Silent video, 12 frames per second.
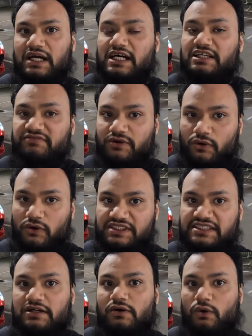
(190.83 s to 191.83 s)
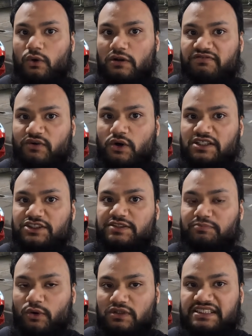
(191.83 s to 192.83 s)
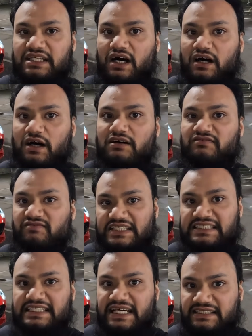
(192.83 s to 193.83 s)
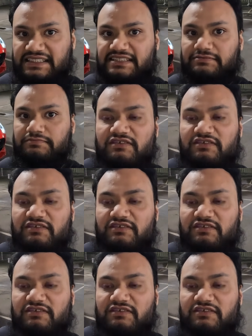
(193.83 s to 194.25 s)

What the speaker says: And of course, all 400 Sports are V6,